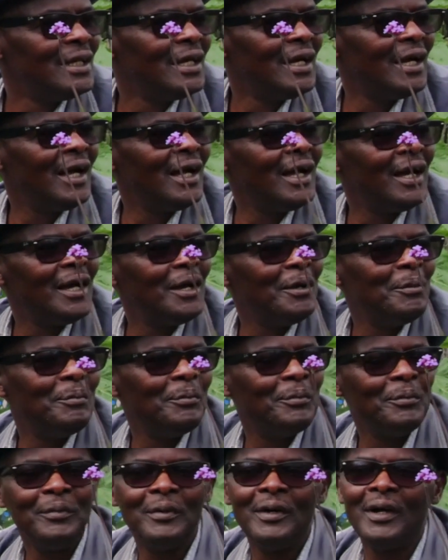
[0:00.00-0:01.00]

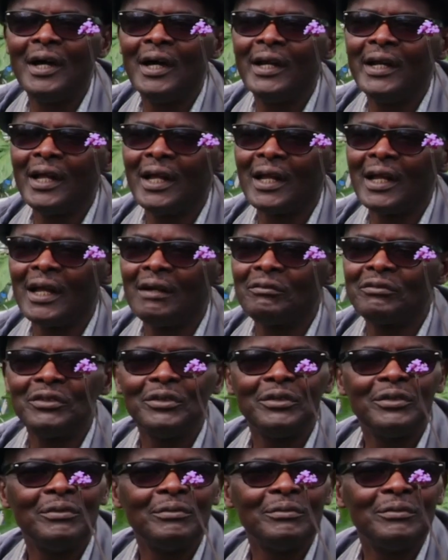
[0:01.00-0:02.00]
and I'll have
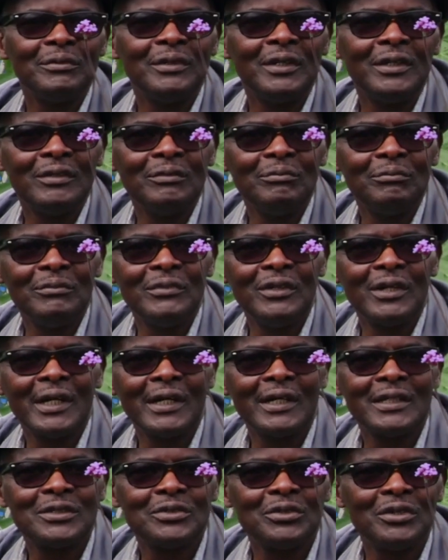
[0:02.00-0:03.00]
to look at
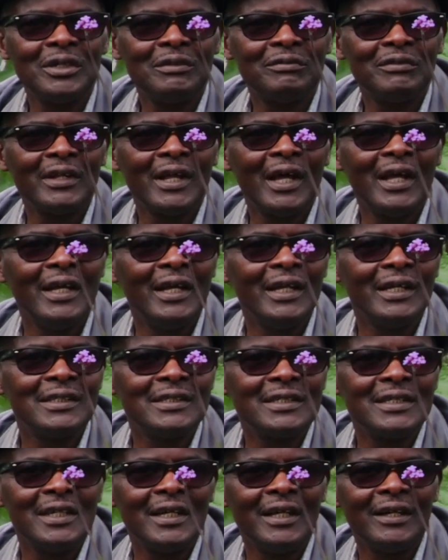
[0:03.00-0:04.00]
the soil for that
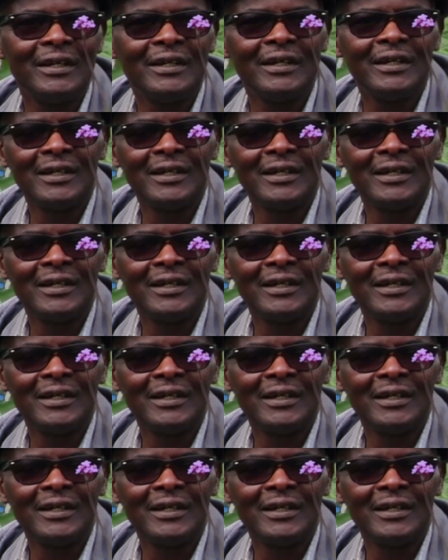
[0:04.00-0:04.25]
next year.